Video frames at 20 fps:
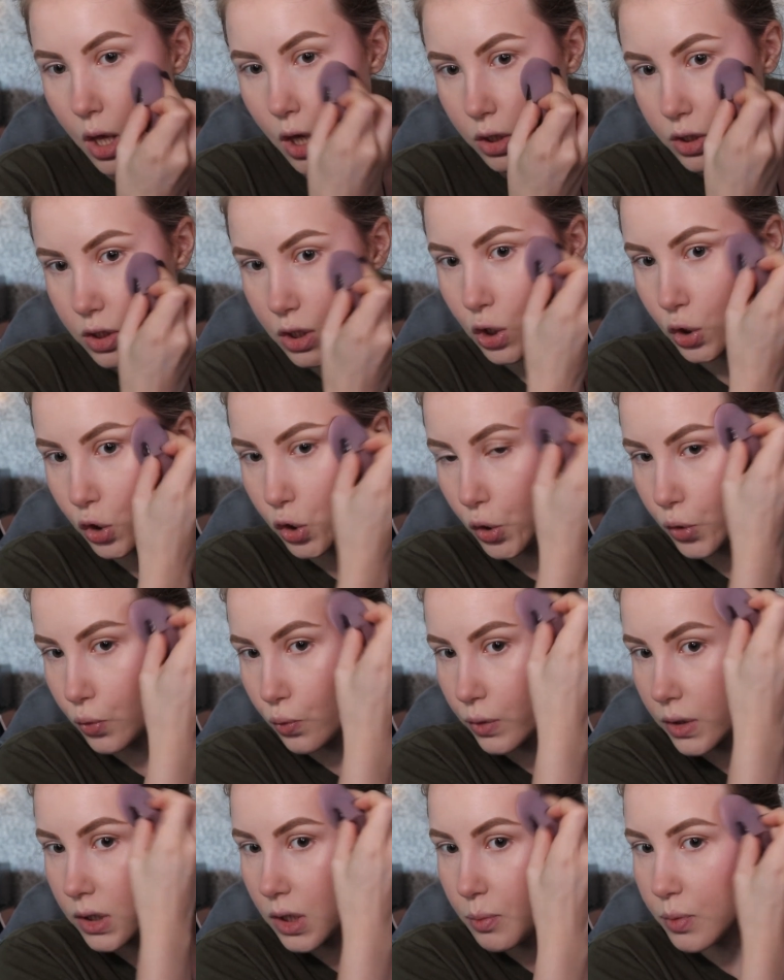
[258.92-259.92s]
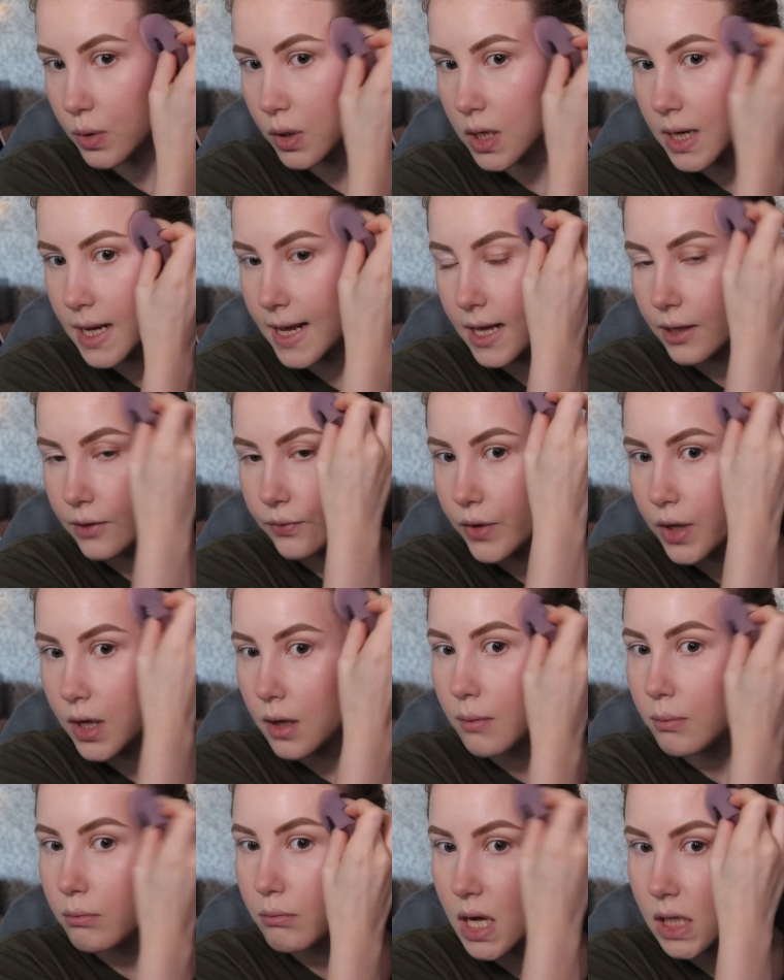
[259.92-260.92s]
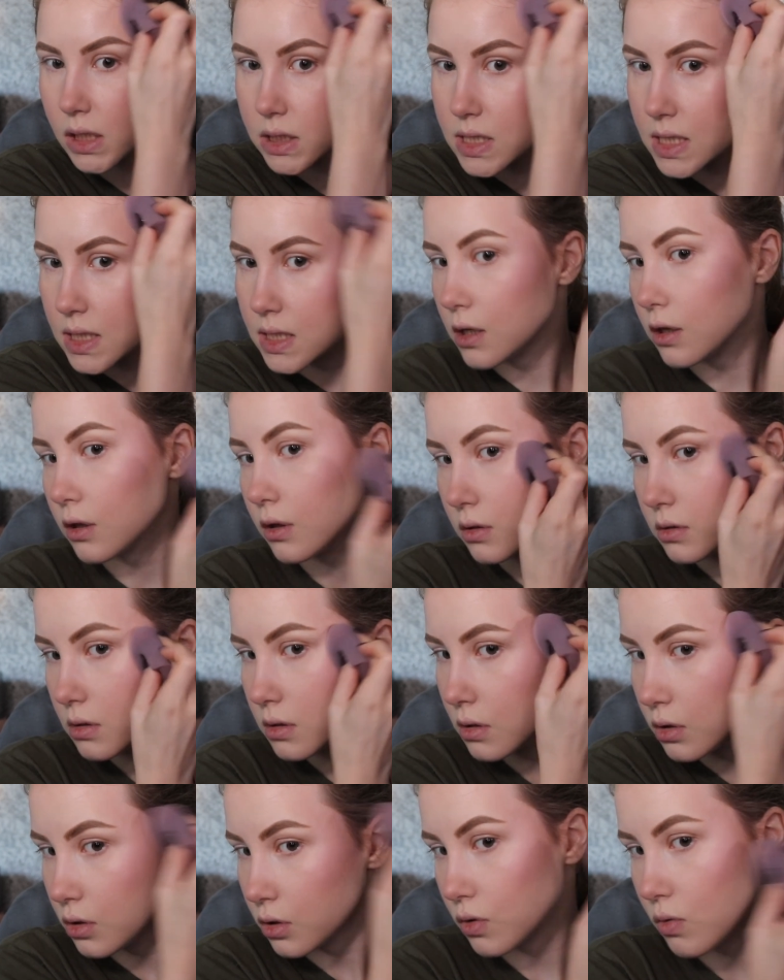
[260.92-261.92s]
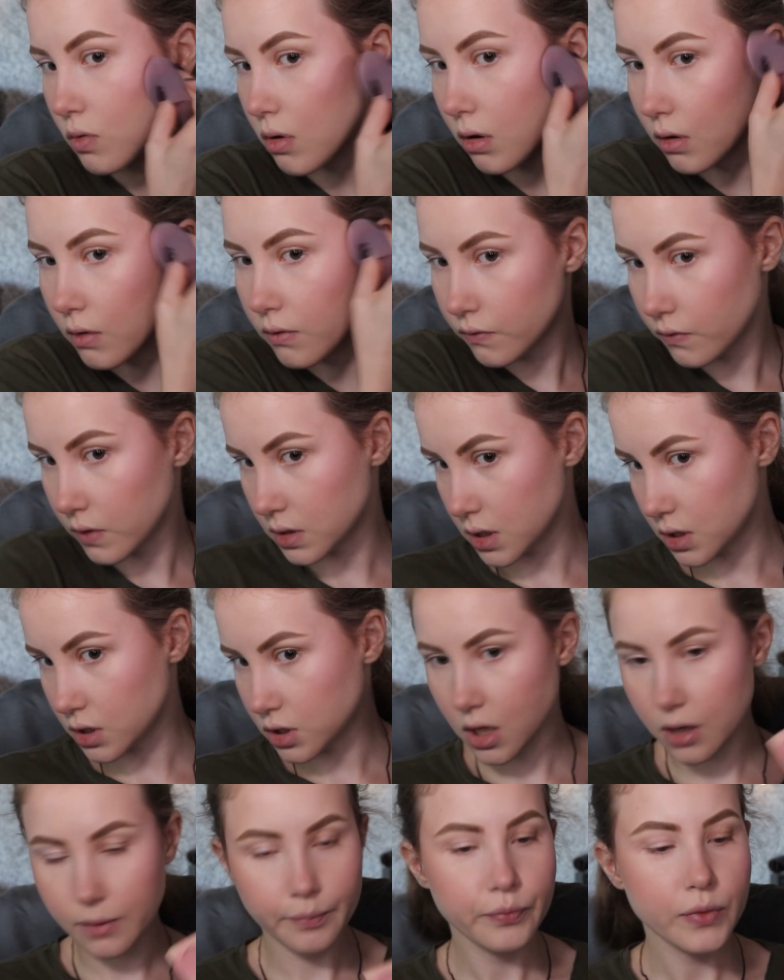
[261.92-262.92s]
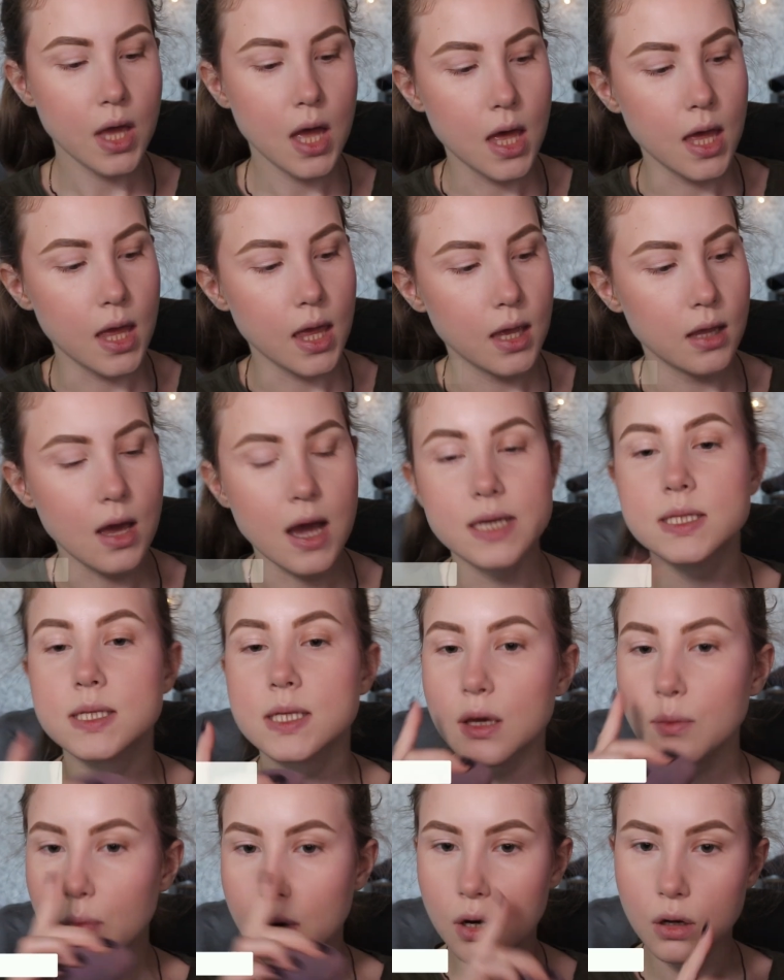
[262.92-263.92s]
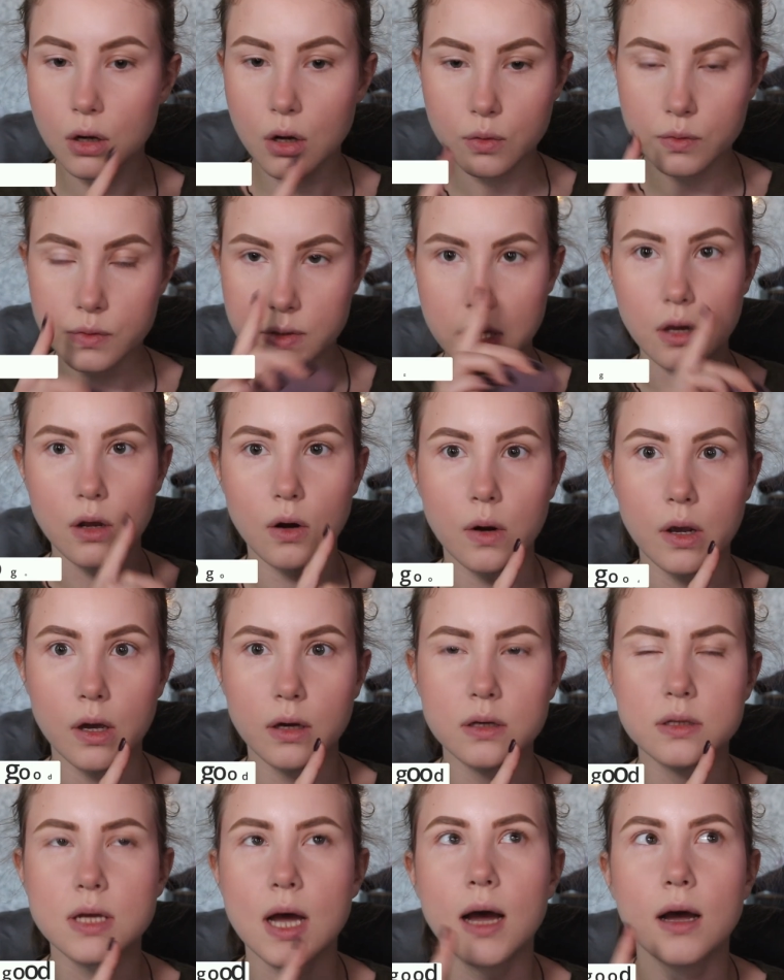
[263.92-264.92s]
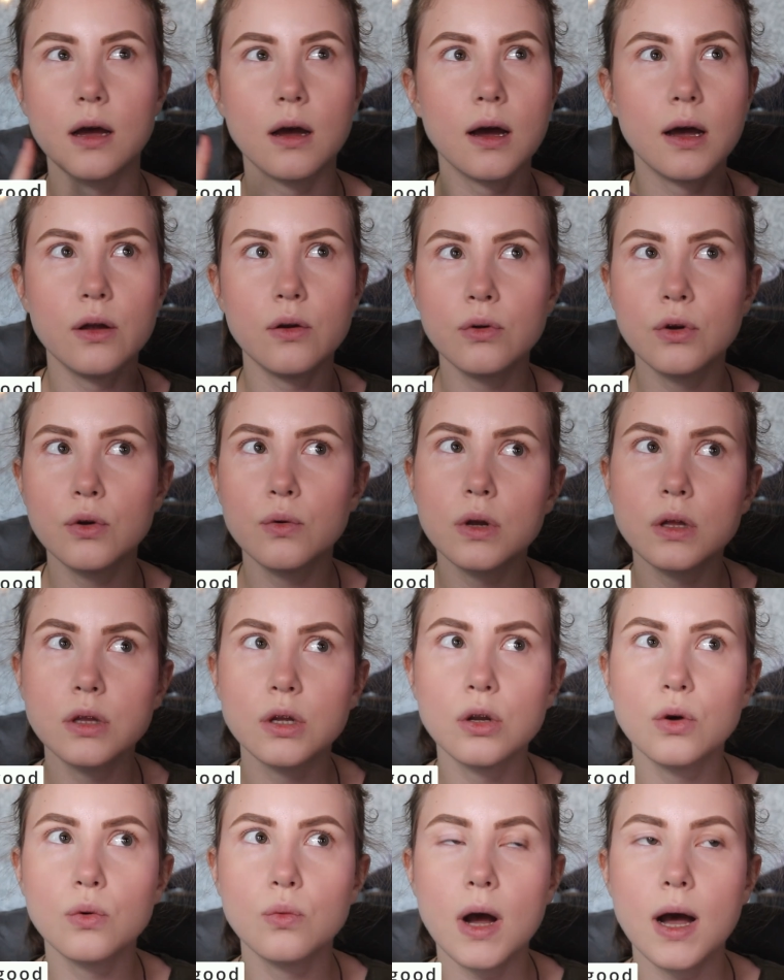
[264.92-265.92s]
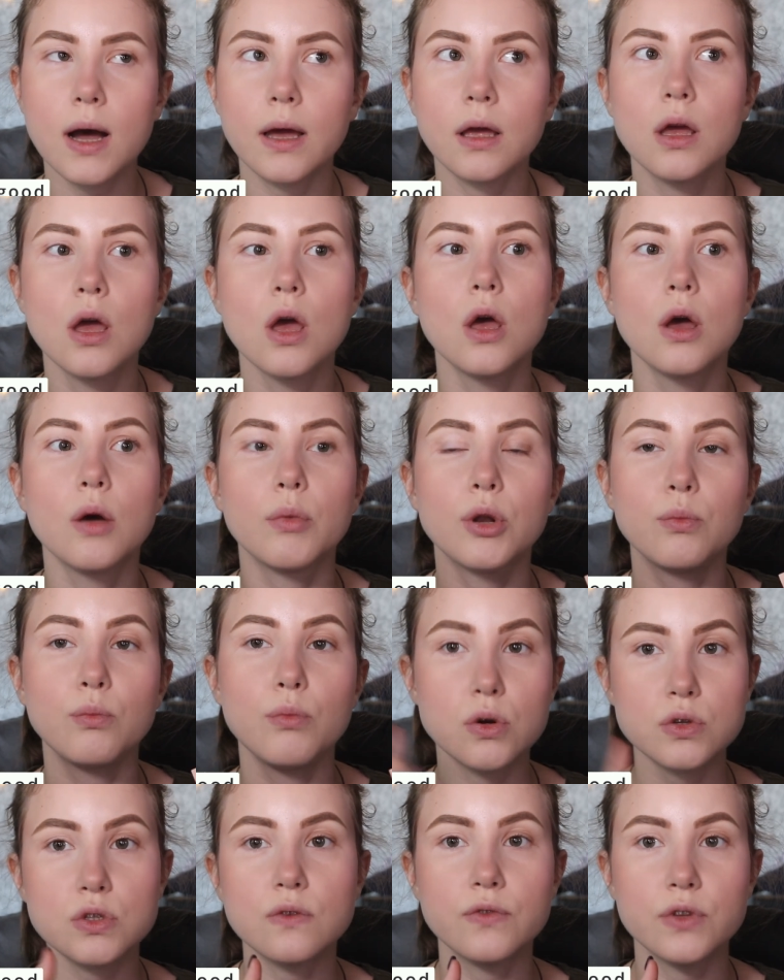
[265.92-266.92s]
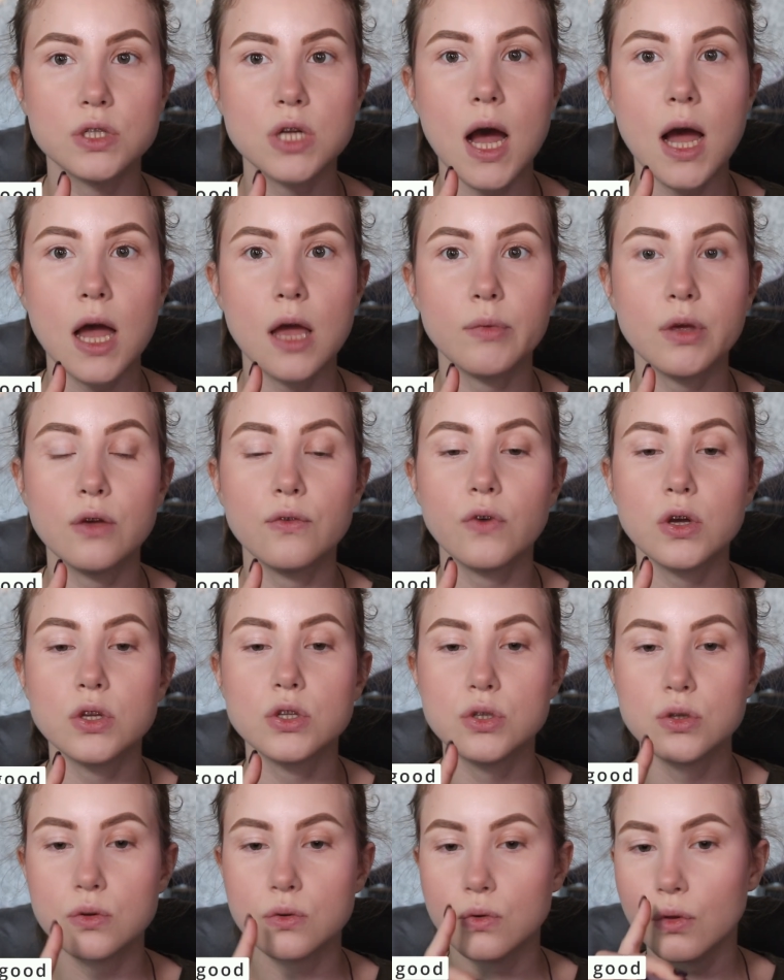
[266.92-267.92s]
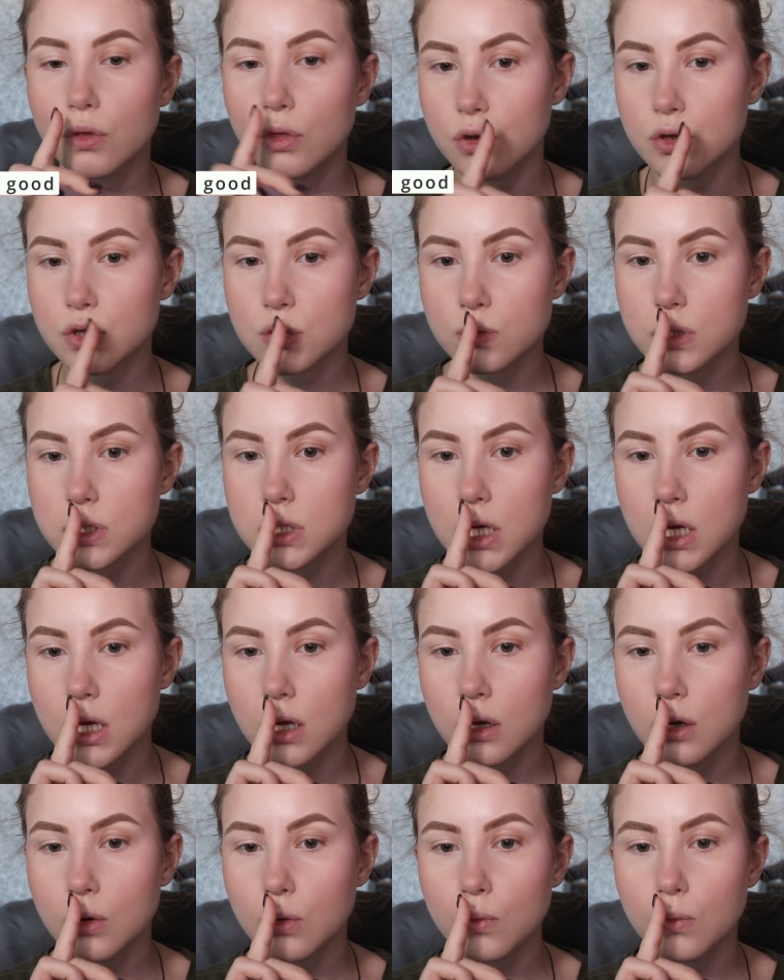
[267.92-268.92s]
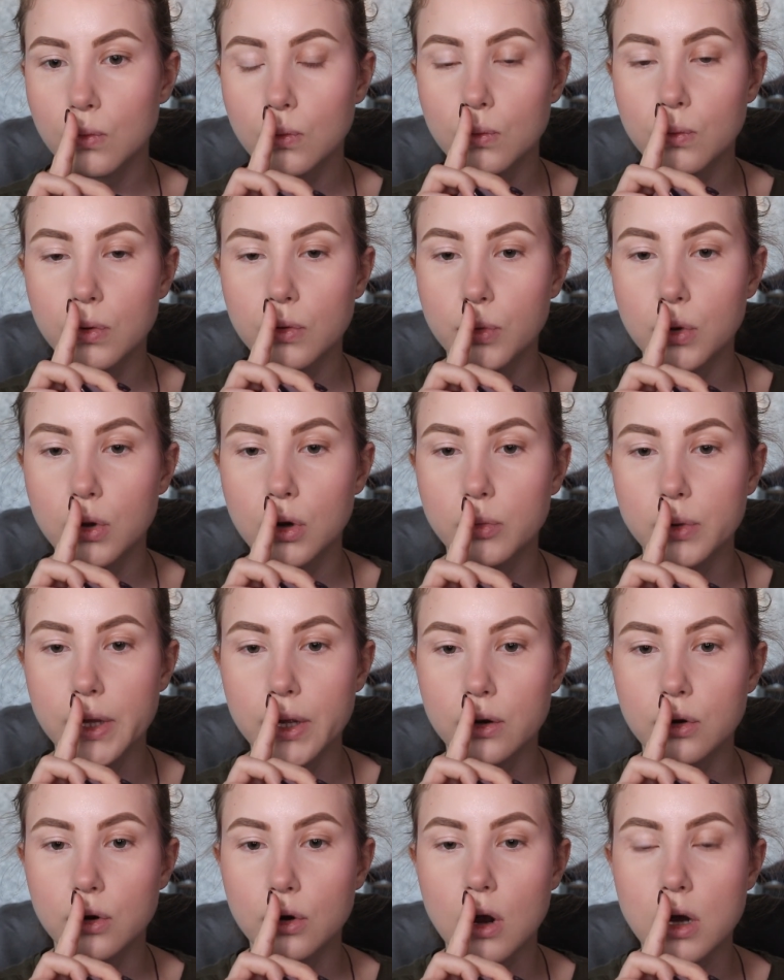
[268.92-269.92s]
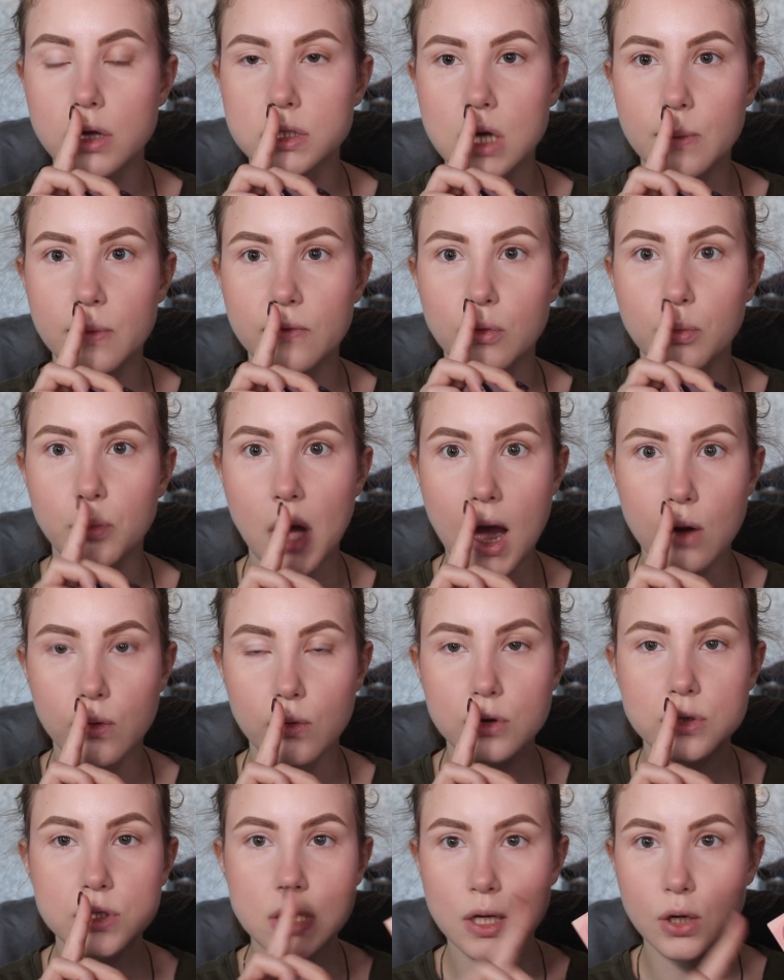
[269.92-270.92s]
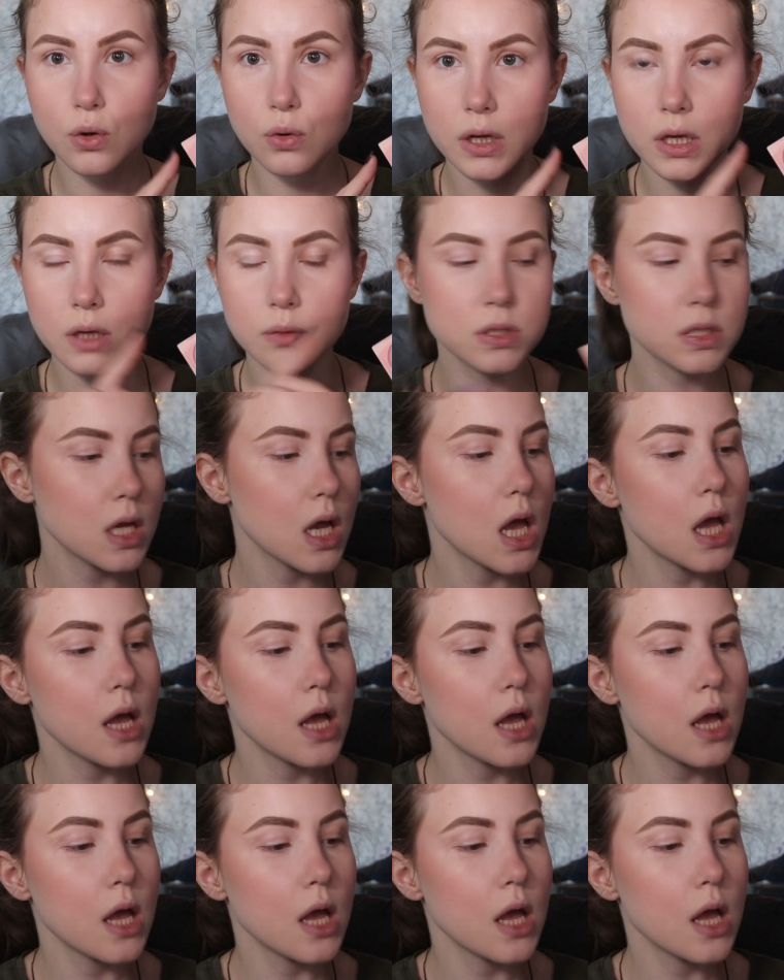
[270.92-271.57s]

It's going to look really pretty and melted in your foundation. And I skip my nose area because I don't really know why, but most of the time, if I do this routine with Beauty Blender on top of the powders and creams,